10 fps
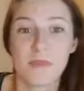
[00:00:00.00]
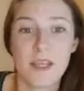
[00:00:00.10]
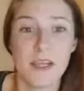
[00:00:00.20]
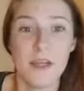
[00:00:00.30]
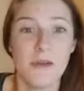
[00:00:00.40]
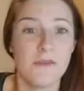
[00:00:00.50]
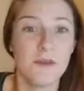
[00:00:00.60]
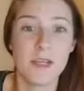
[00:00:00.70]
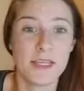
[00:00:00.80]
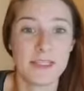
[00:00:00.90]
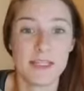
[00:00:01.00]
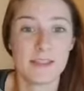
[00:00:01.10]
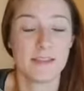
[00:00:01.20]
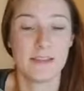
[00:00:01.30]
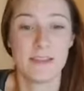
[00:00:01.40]
You know, if you can't stand to
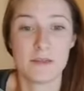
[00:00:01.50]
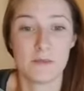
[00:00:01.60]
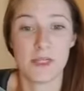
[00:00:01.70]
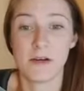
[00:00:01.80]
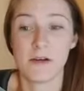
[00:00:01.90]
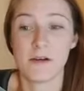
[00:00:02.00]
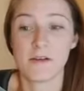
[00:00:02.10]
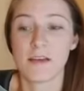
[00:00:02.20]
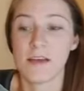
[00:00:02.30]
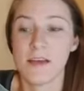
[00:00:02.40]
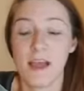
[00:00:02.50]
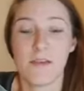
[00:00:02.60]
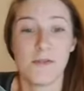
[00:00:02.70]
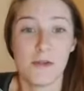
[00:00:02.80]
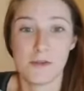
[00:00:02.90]
listen to me talk,
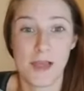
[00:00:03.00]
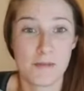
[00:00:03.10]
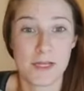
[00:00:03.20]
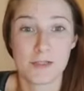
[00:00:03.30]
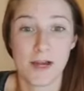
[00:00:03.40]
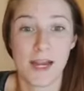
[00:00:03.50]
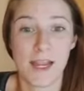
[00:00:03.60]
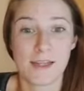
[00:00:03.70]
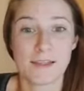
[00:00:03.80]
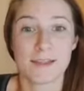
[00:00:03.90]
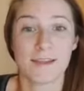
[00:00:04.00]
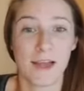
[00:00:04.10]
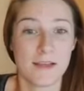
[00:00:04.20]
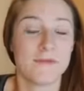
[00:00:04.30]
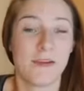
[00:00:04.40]
if you don't like my trainings,
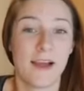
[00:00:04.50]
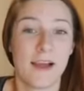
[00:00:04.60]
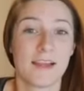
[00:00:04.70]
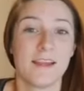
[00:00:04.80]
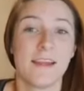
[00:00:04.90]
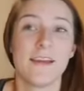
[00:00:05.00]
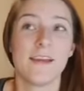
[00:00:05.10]
that's fine.